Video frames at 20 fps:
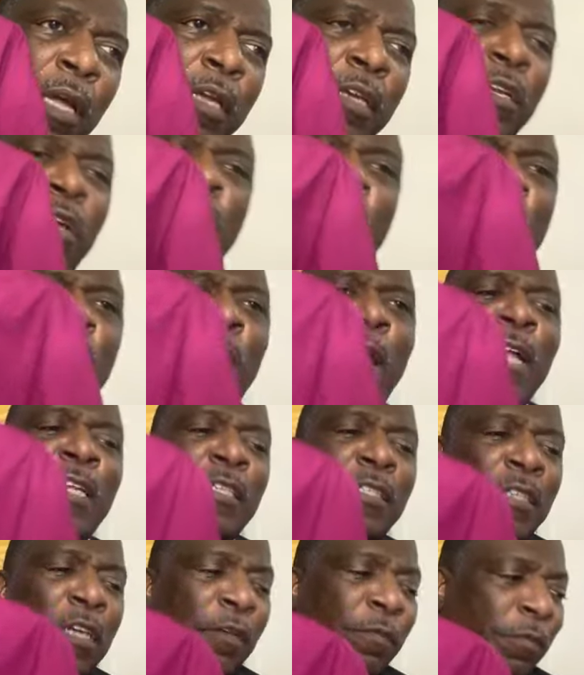And don't wear
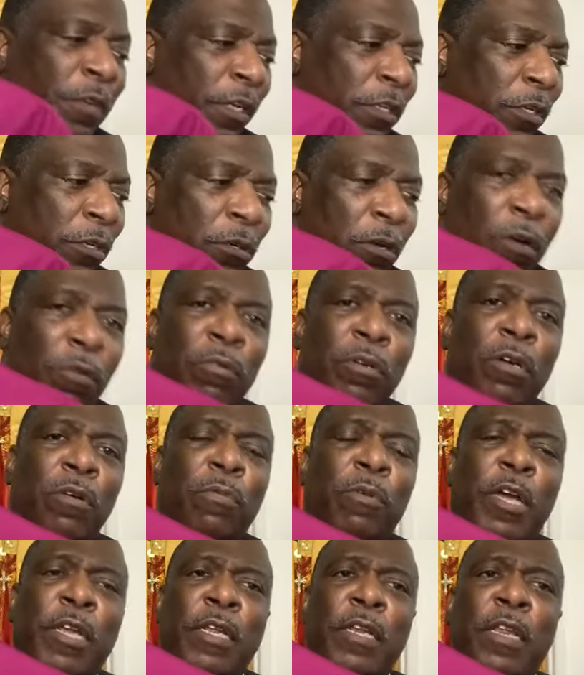stuff that you don't
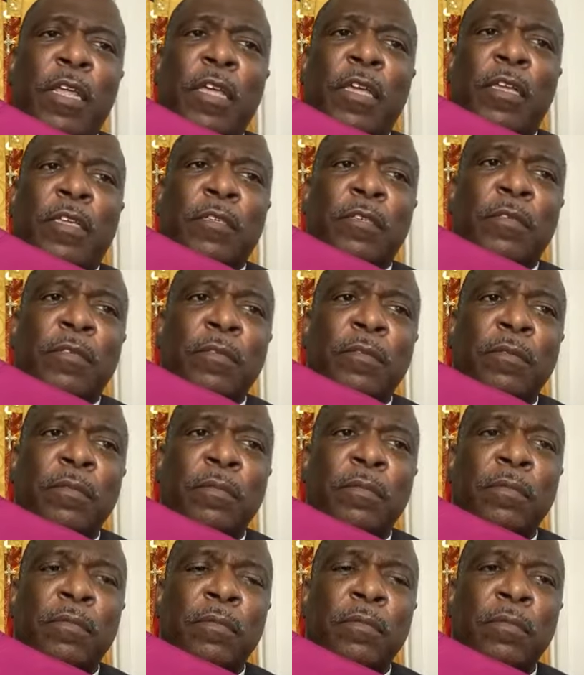know what it is.
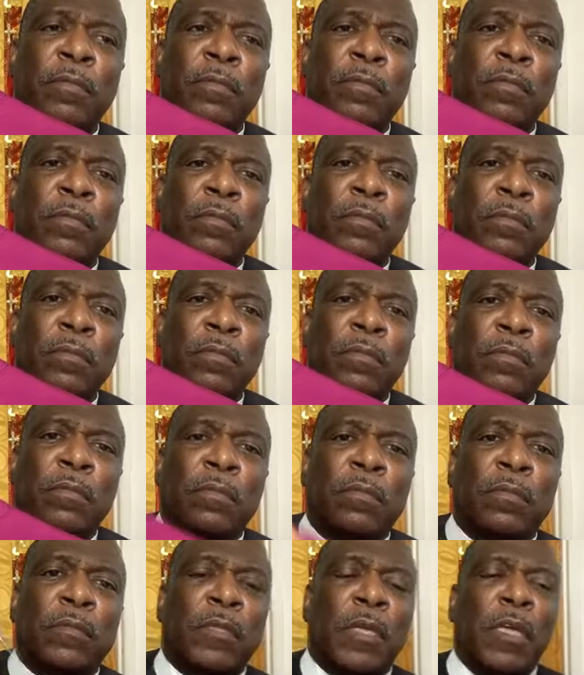
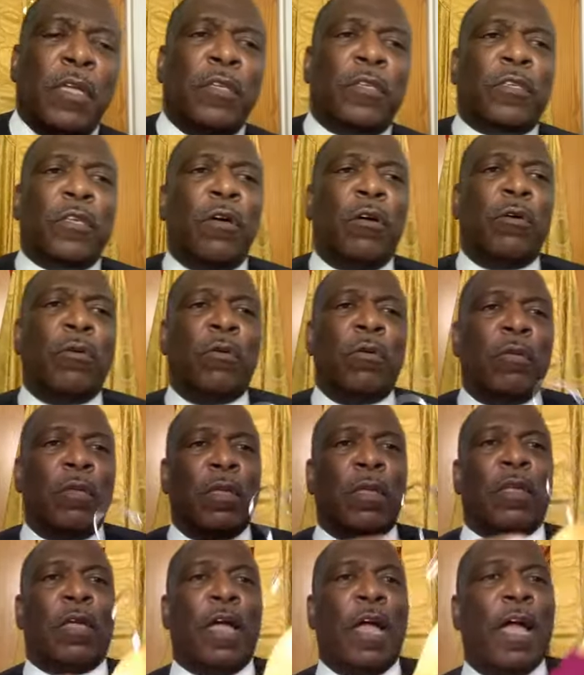And so
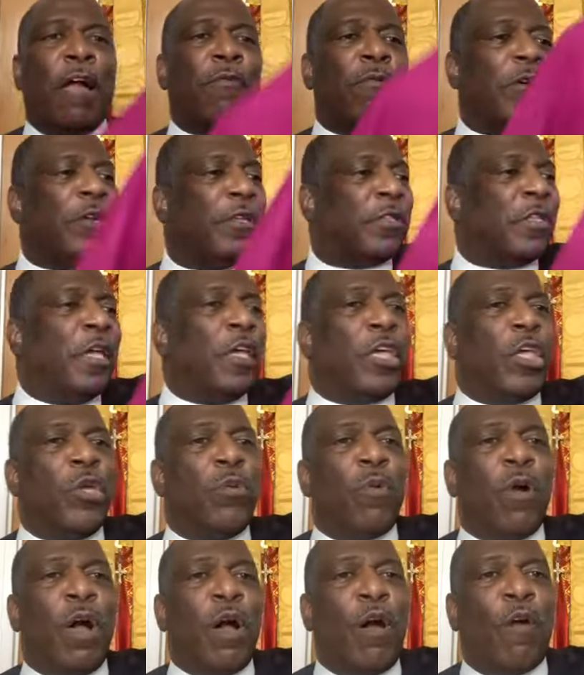I want to thank
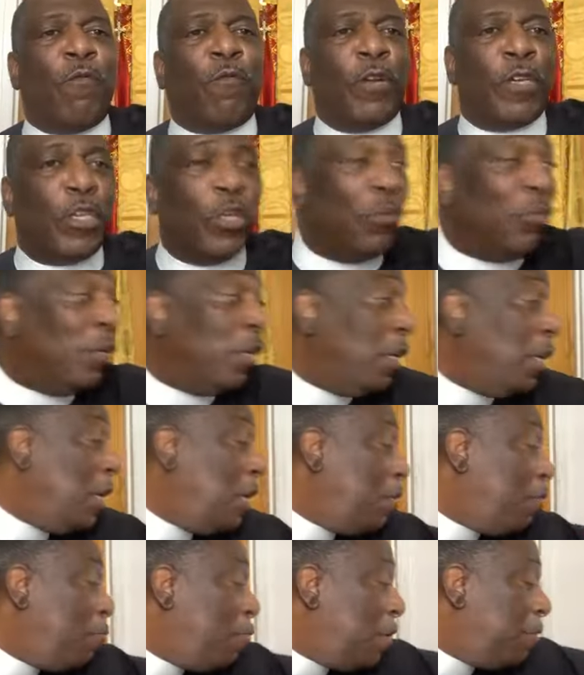you all for tuning
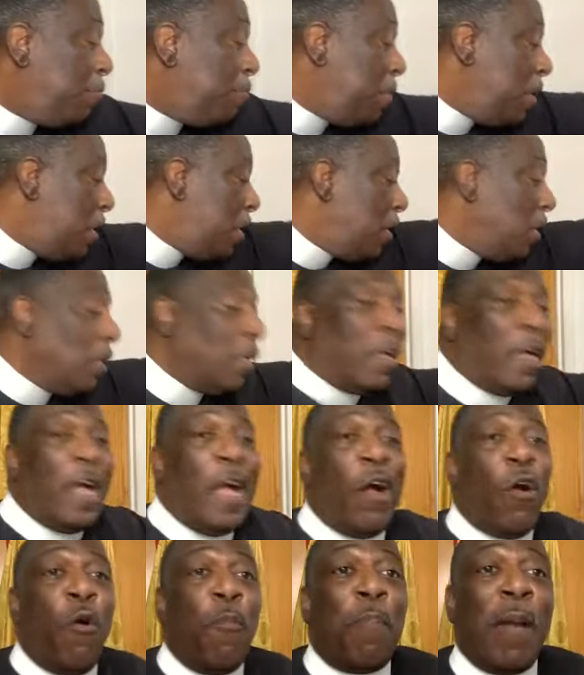in with me.
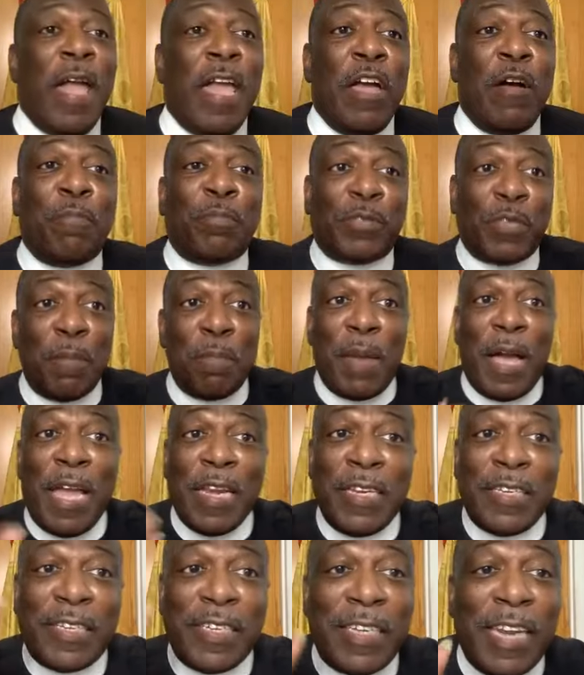I hope I helped
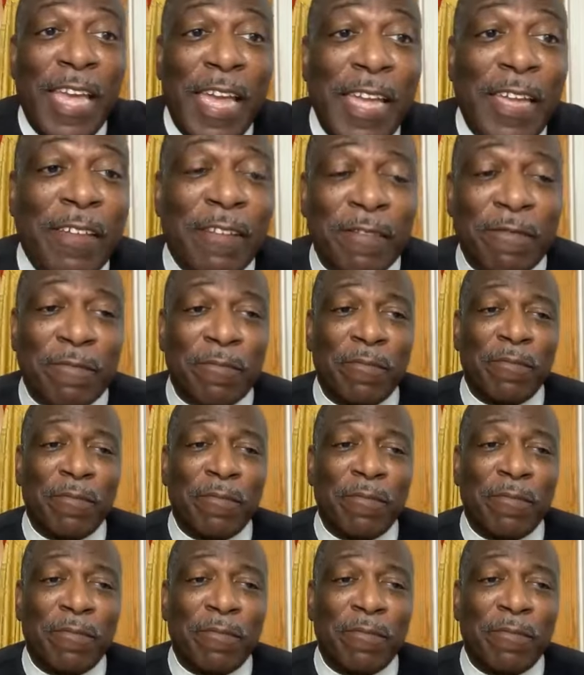somebody today.